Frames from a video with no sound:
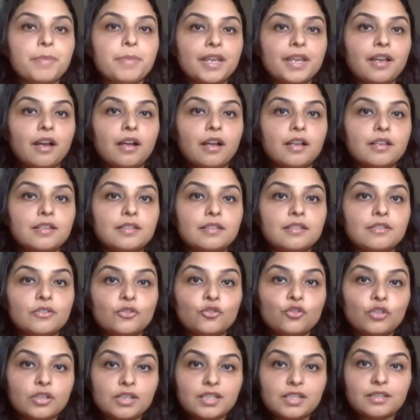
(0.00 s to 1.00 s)
because
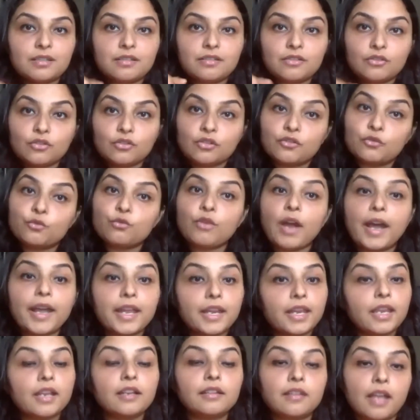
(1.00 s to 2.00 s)
just
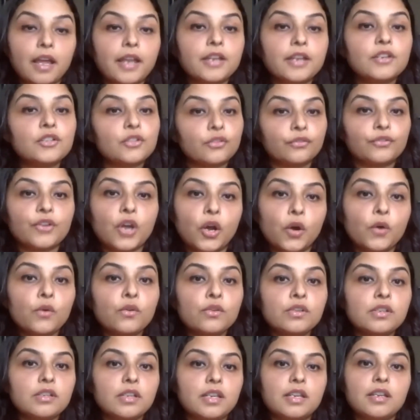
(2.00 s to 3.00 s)
writing lines of
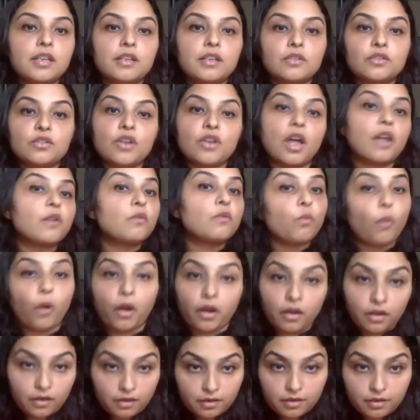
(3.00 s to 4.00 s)
code is not
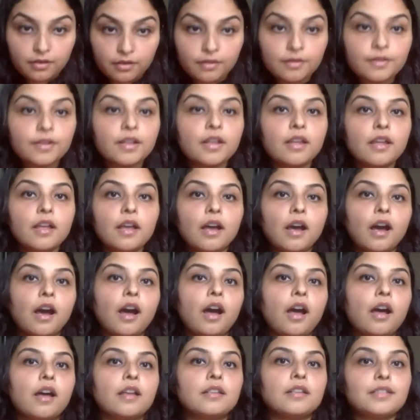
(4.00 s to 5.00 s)
work.
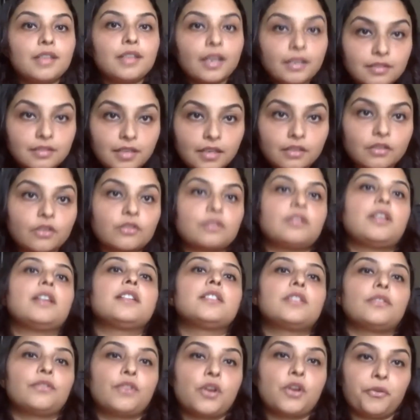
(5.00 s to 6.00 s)
Testing those
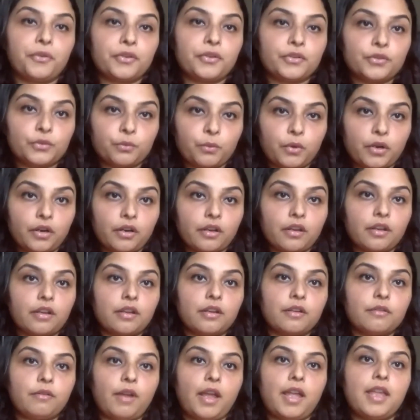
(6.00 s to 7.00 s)
lines of code is work,
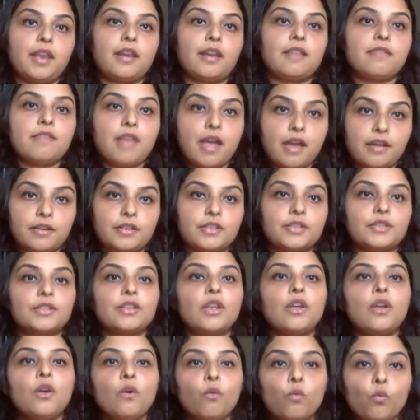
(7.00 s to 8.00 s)
right? And that
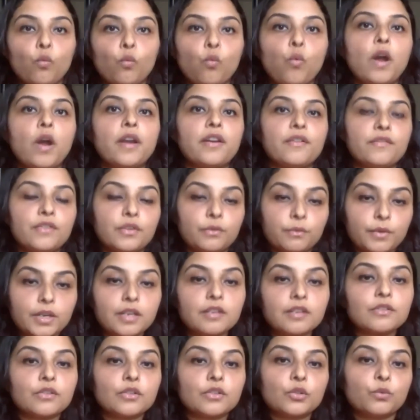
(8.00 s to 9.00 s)
is one of the
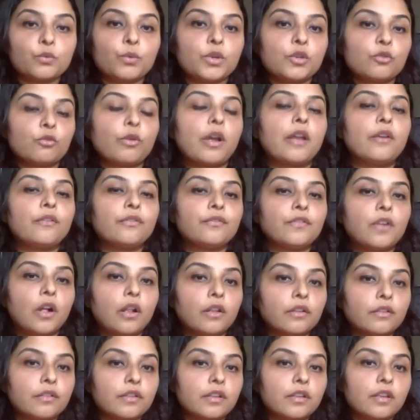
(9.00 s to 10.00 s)
reasons we try and
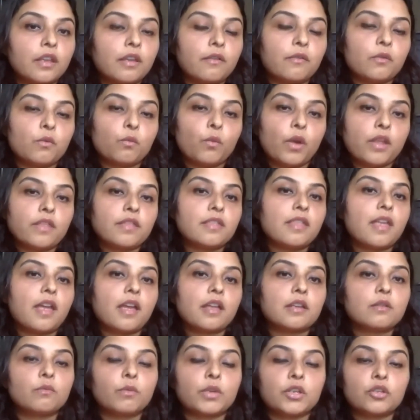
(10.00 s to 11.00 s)
follow the given when
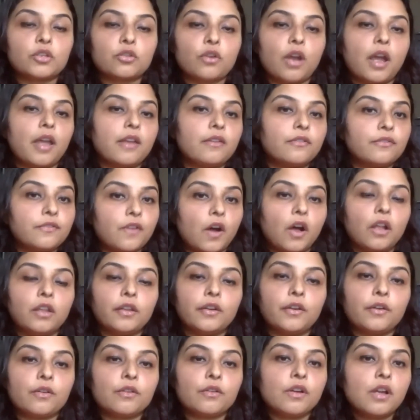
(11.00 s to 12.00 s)
then. We try and
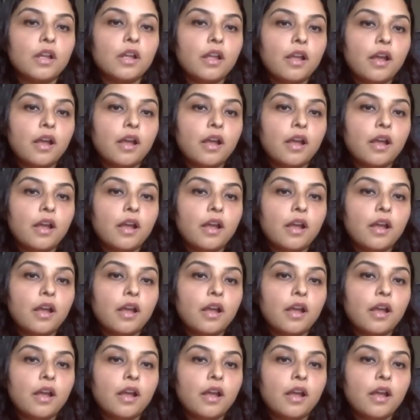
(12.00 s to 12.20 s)
follow